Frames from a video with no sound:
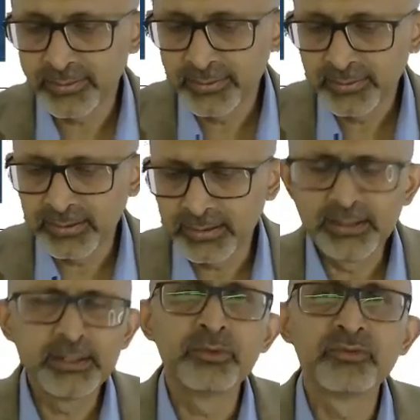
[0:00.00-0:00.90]
nearly
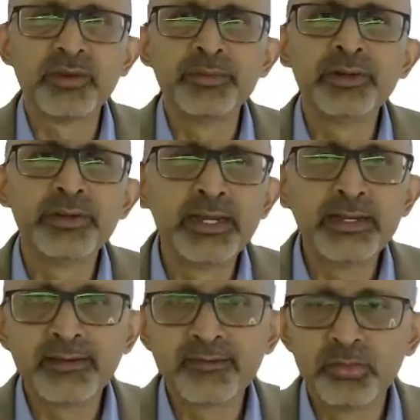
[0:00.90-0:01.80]
about 7 to 8
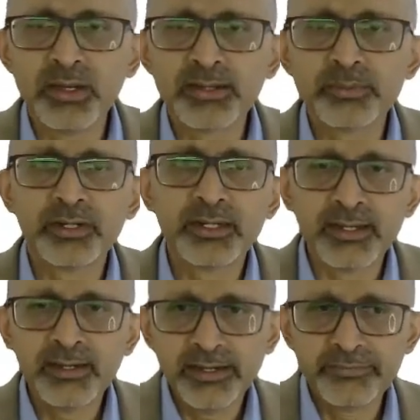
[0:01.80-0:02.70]
years back. But
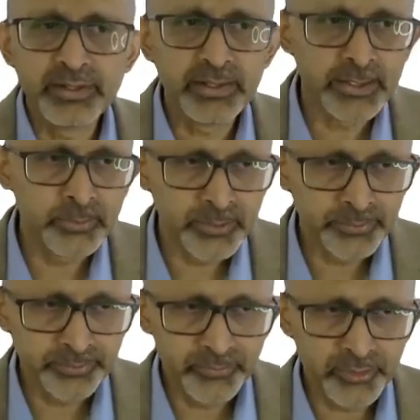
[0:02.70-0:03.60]
every time I
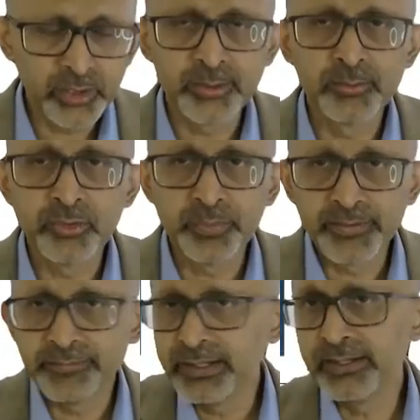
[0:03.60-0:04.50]
talk about
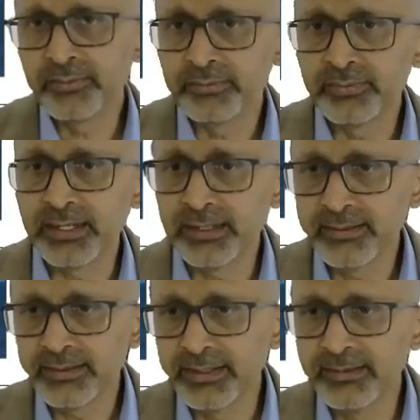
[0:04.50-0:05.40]
preventive
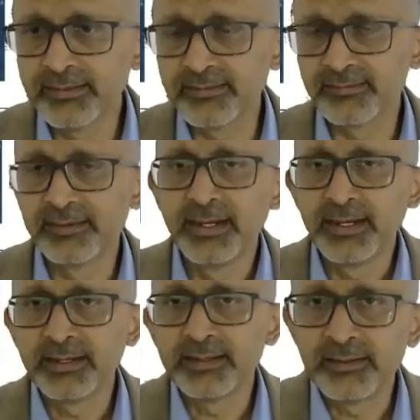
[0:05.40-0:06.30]
health
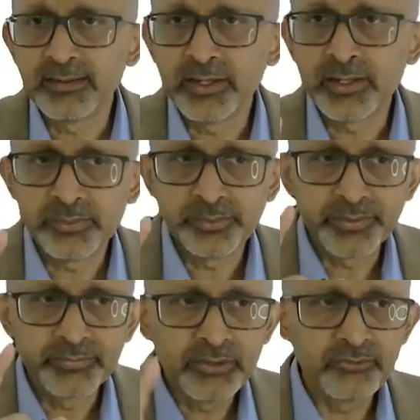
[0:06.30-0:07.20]
or
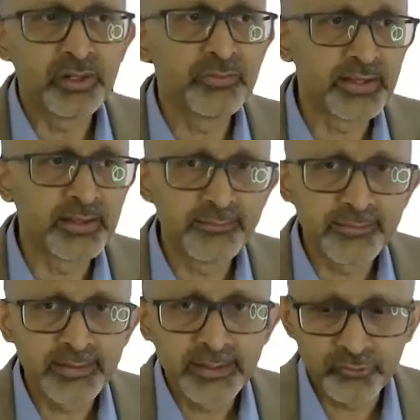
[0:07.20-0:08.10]
prevention of cancer, I
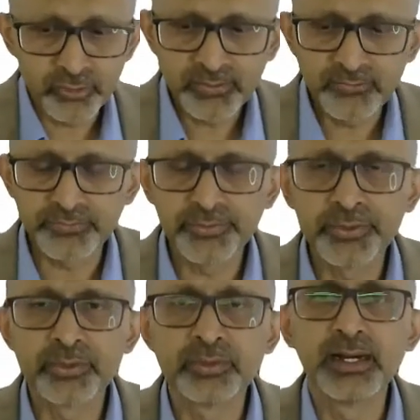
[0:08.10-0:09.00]
show this
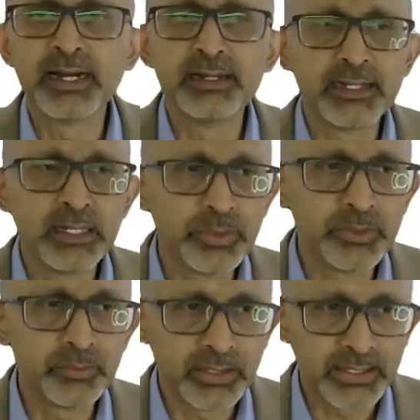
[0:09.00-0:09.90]
photo and tell
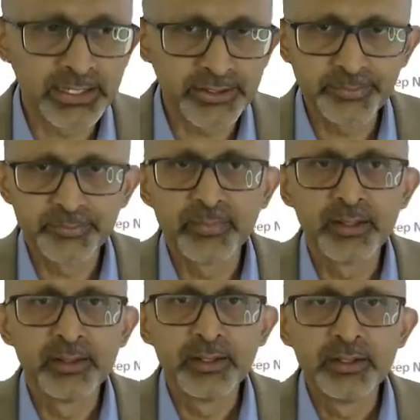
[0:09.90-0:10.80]
people that.
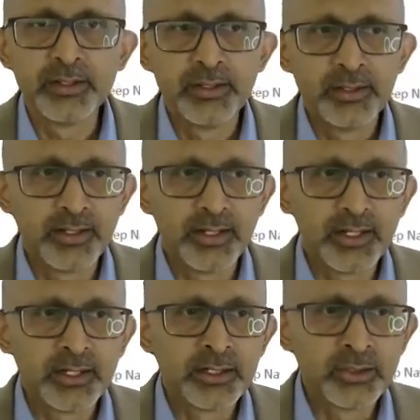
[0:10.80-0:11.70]

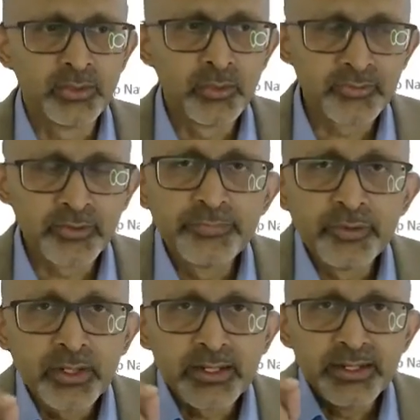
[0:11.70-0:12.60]
Those of you who are
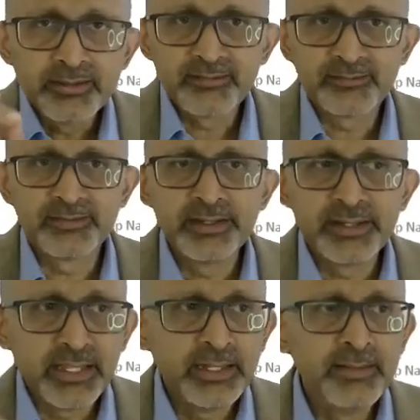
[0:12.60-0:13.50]
interested
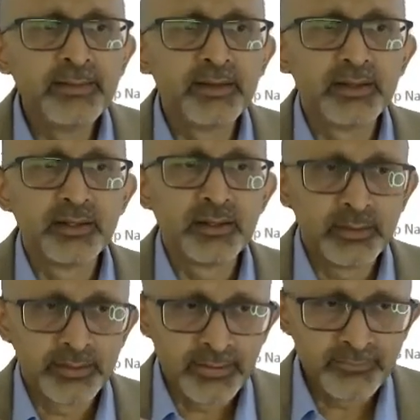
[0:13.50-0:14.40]
in
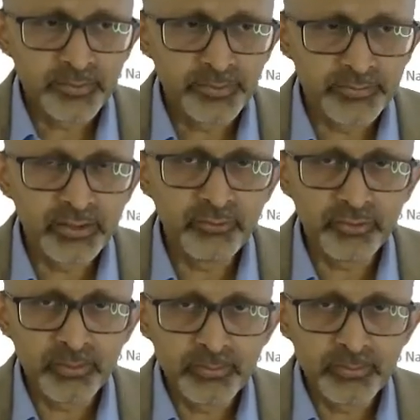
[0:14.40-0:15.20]
cancer prevention